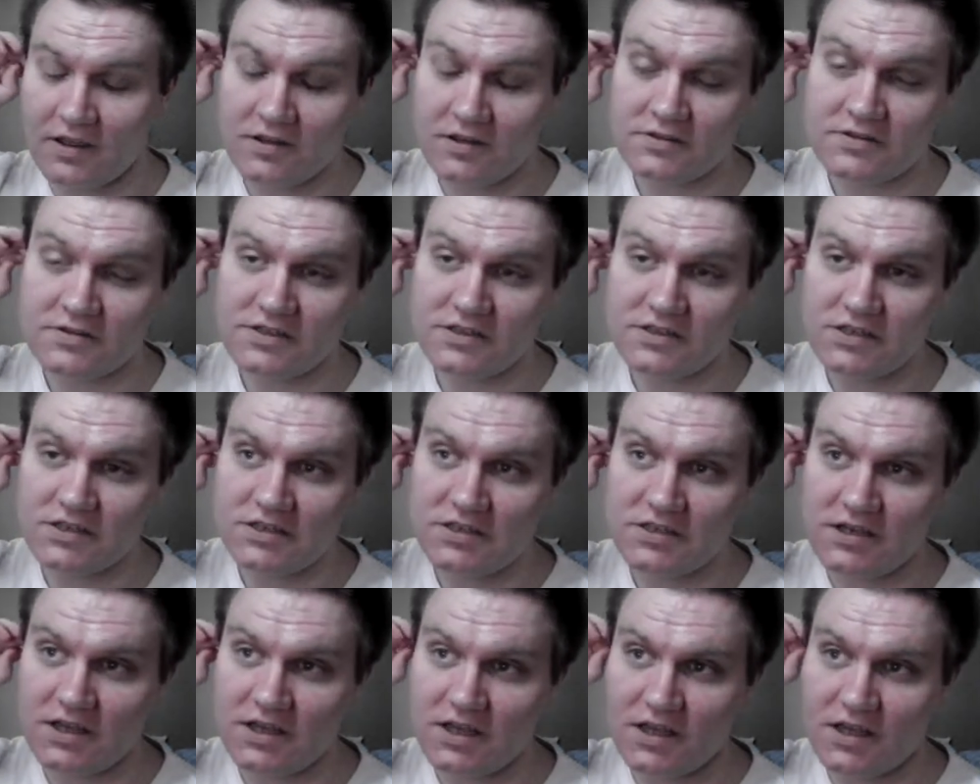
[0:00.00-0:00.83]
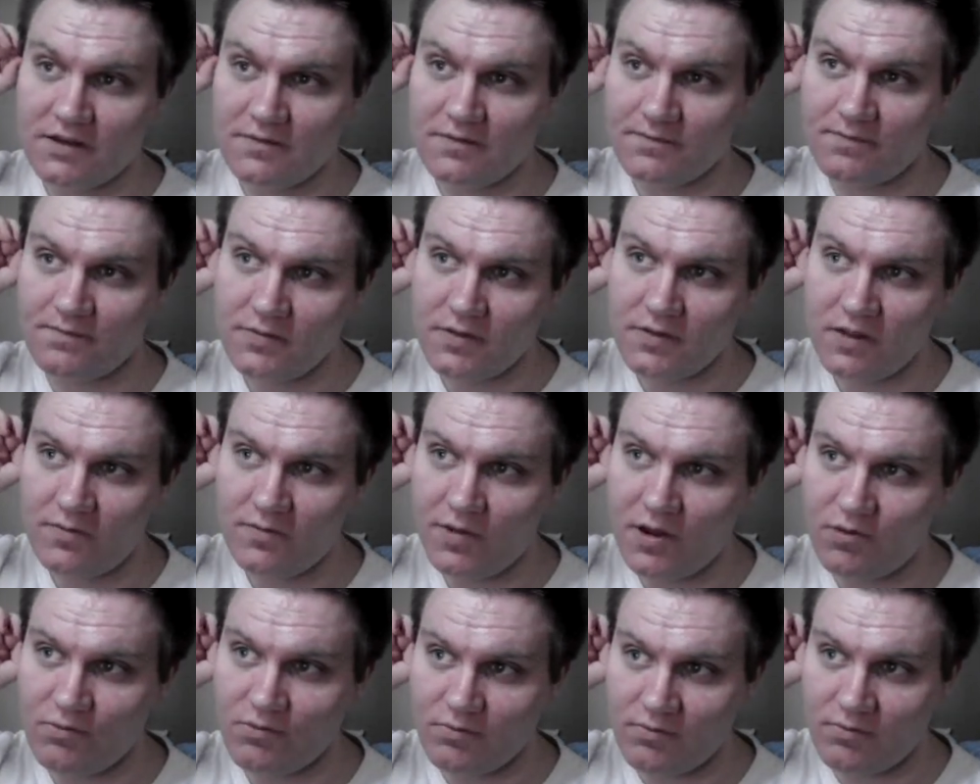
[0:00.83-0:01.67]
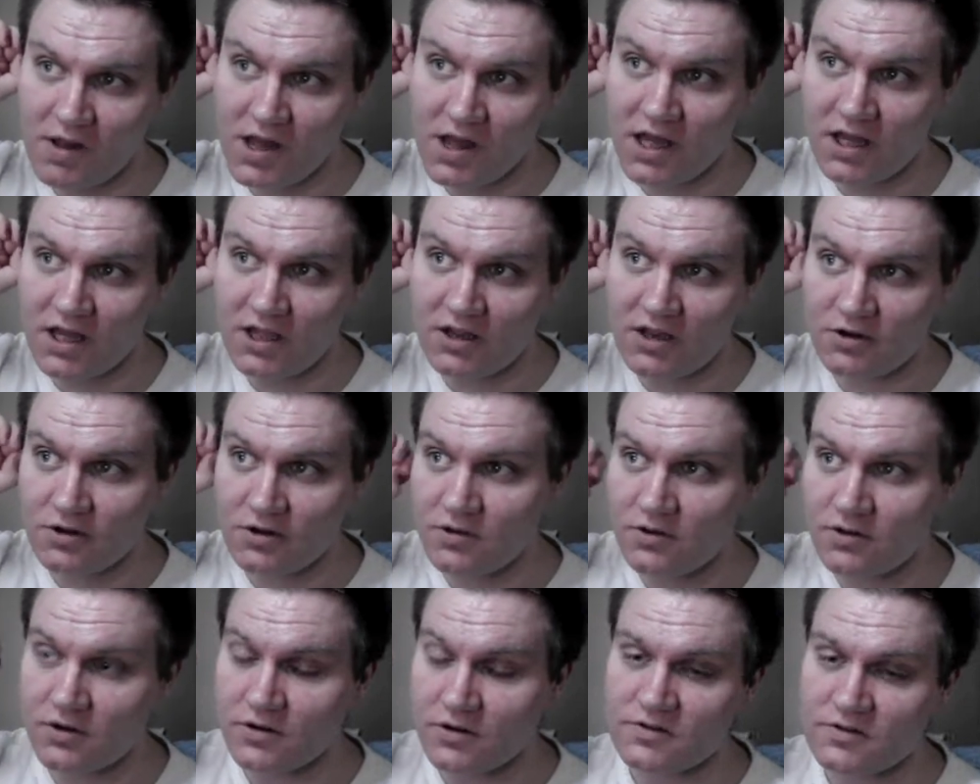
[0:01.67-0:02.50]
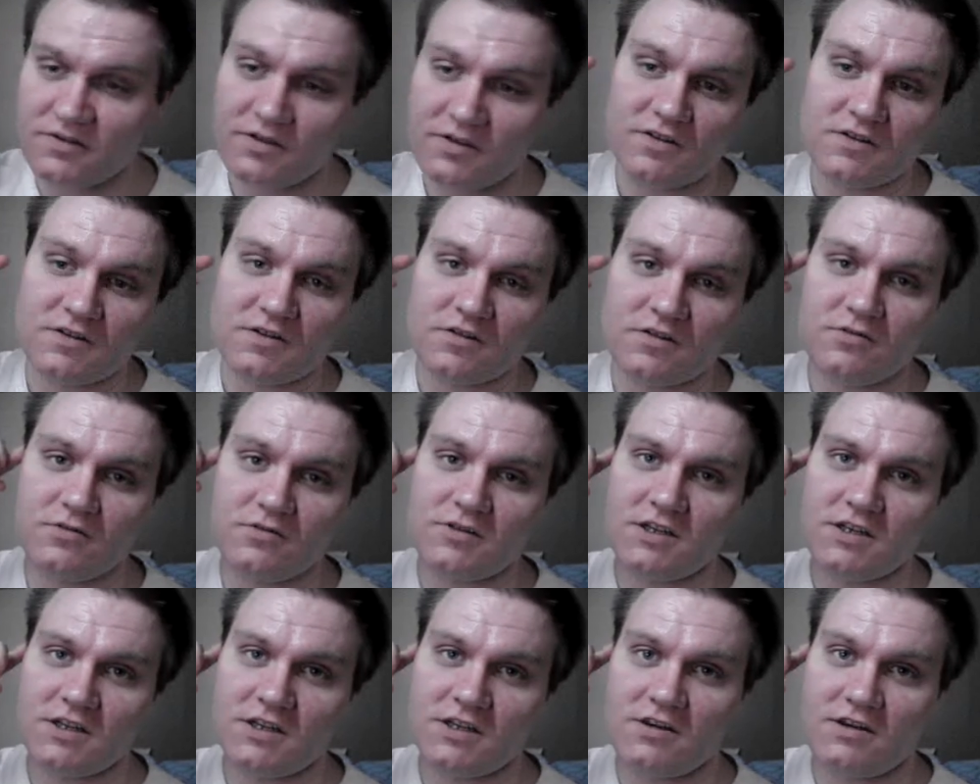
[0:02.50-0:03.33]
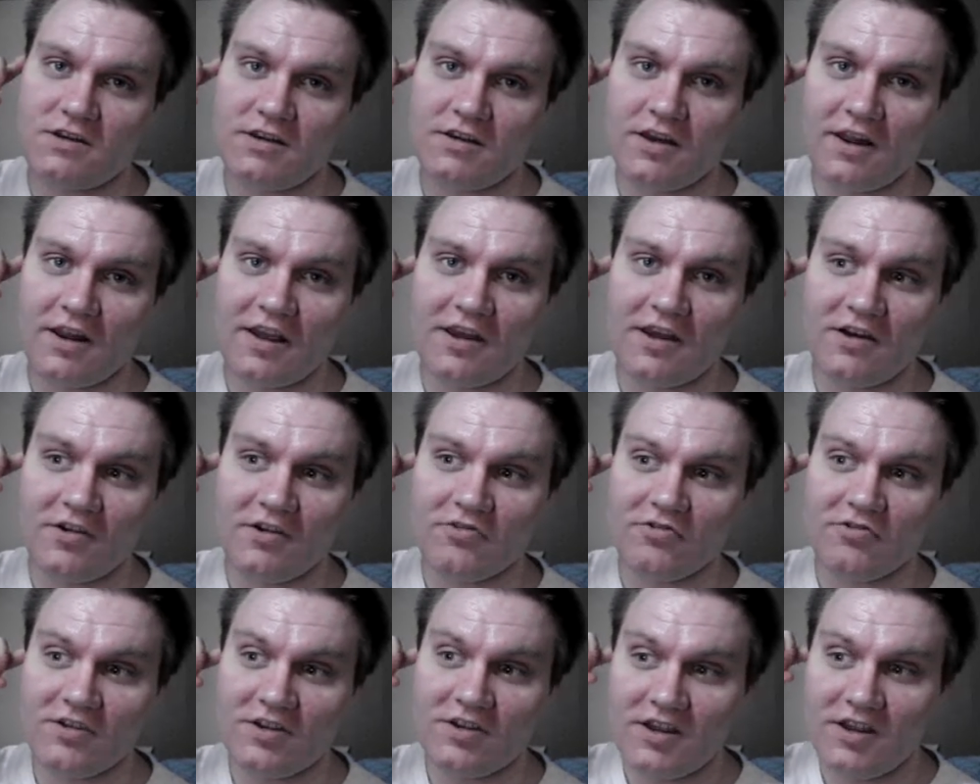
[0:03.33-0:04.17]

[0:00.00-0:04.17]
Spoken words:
It's just about my New Year's resolution now.